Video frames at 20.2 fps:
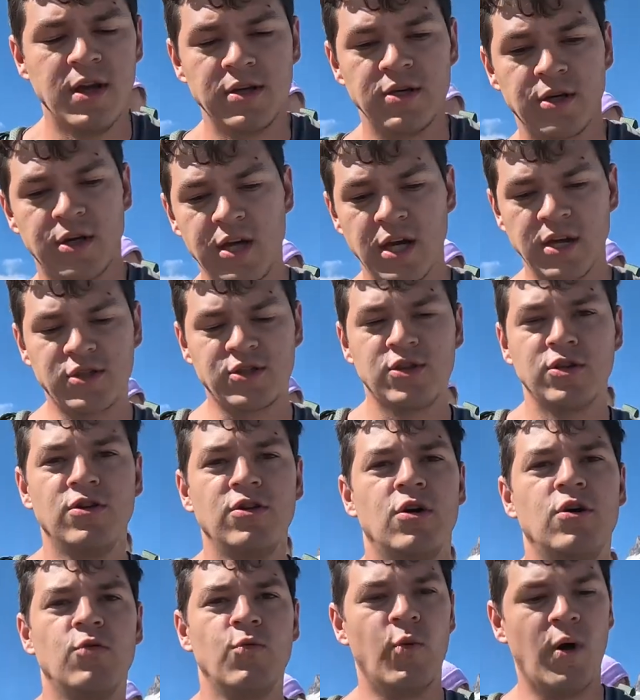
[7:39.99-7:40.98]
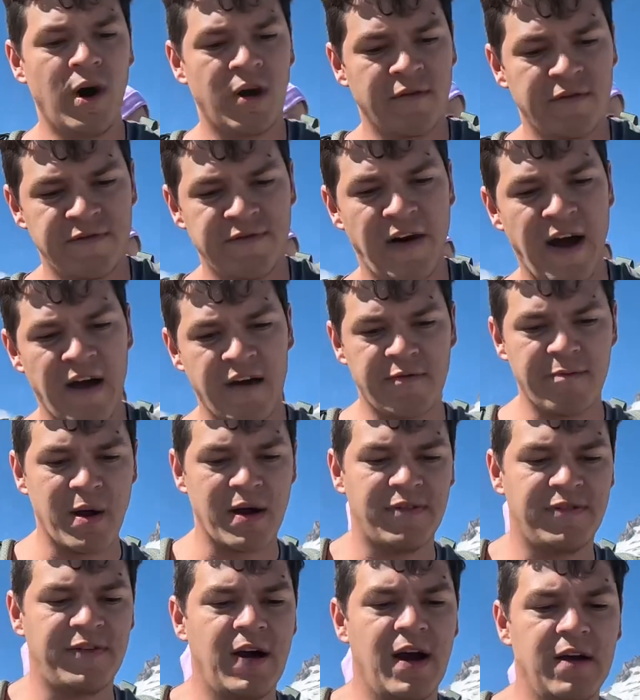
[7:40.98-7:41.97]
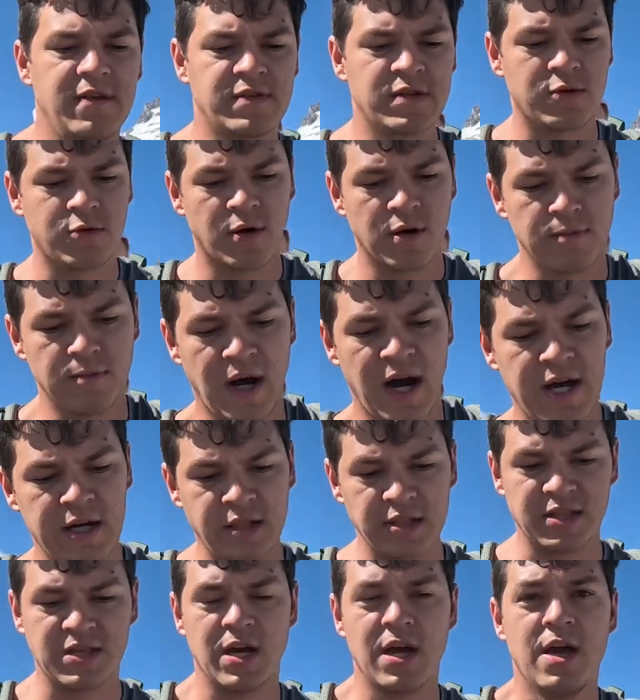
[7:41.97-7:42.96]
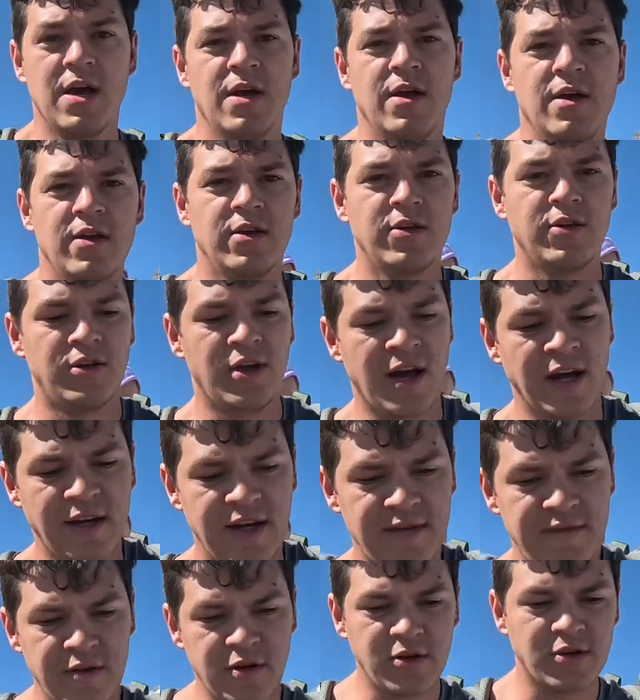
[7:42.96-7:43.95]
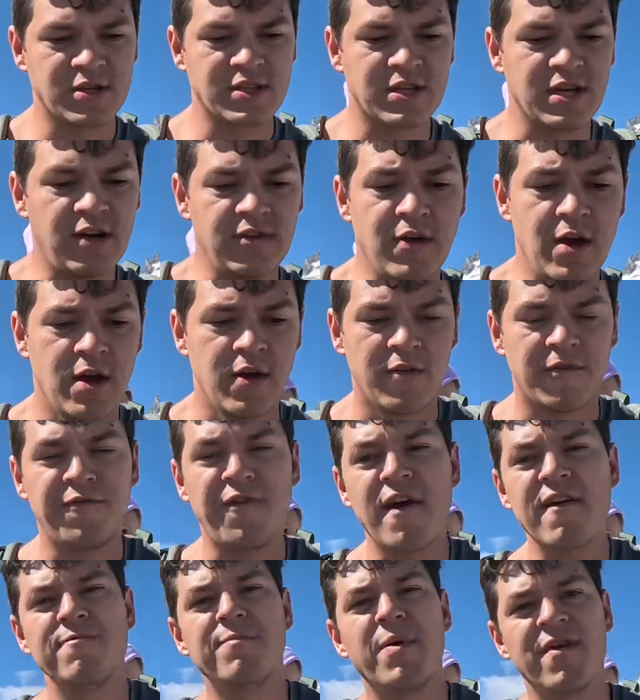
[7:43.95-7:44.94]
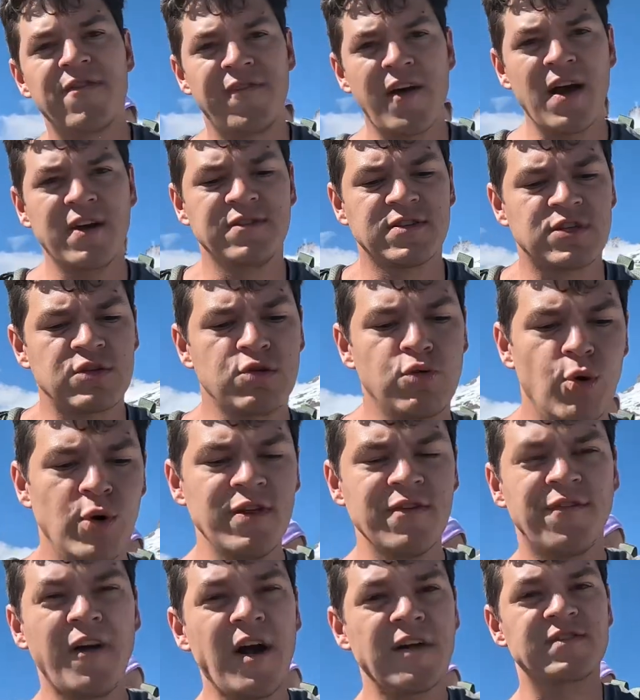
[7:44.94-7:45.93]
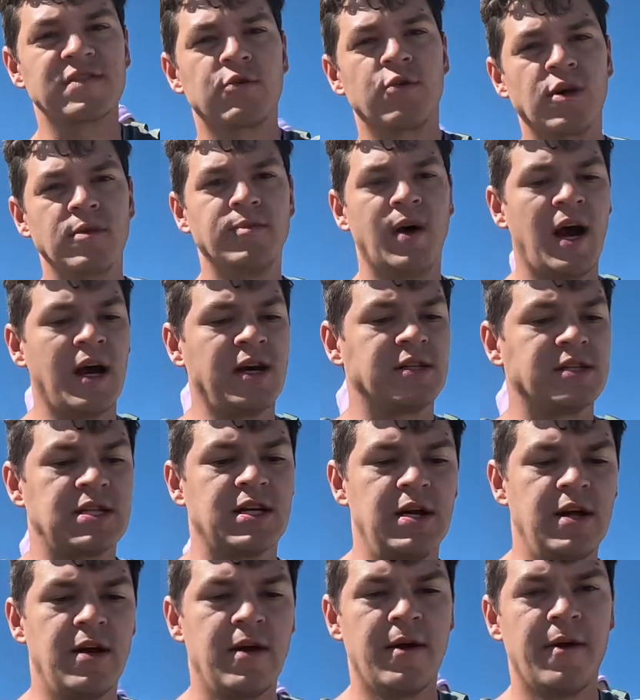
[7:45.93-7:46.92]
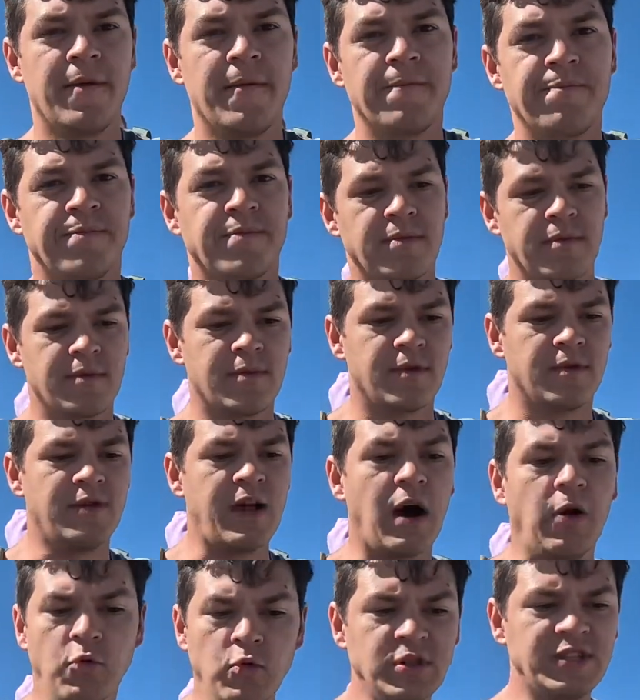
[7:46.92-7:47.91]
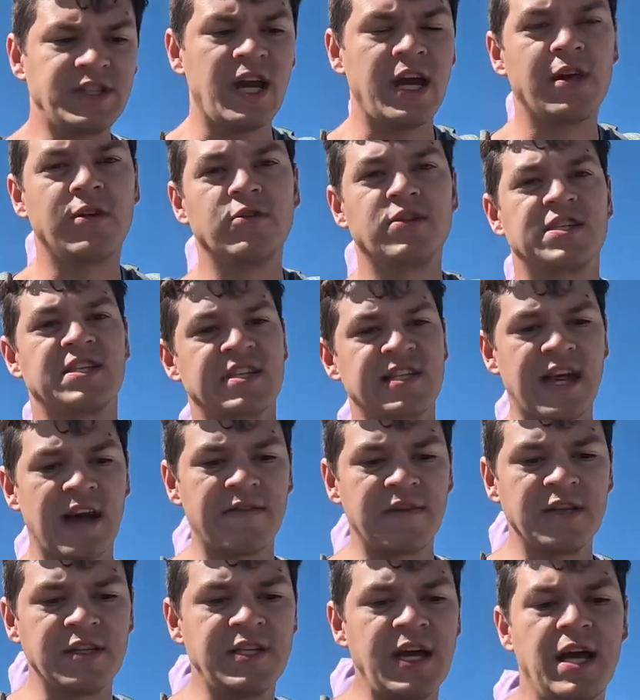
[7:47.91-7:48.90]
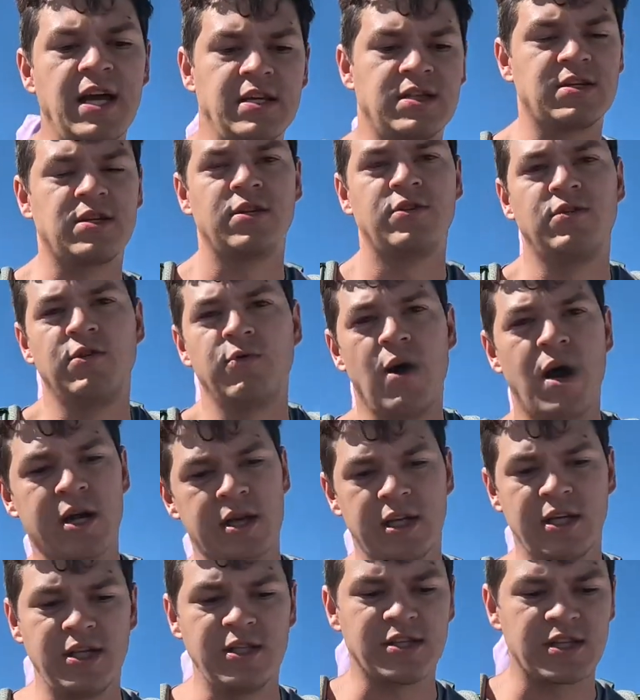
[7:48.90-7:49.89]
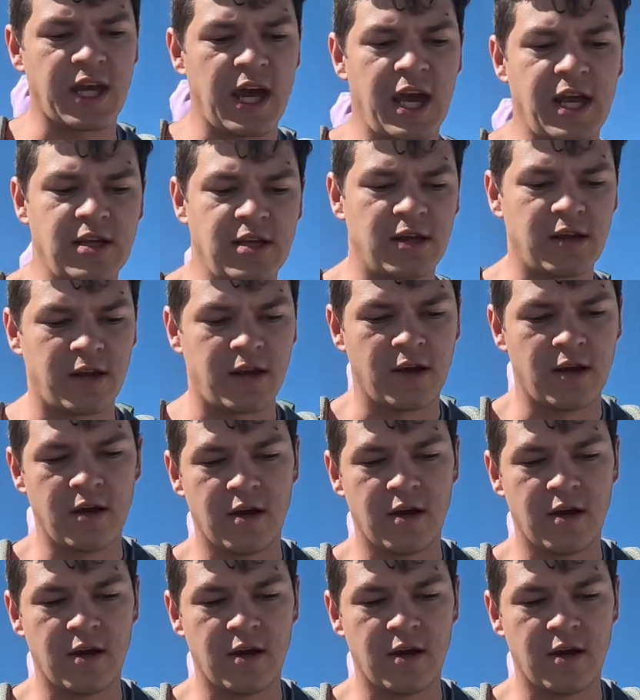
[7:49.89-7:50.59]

to get to know 1 5x5 square miles. You're not giving yourself 5x5 is 25 square miles. That will take you 7 days to walk each canyon.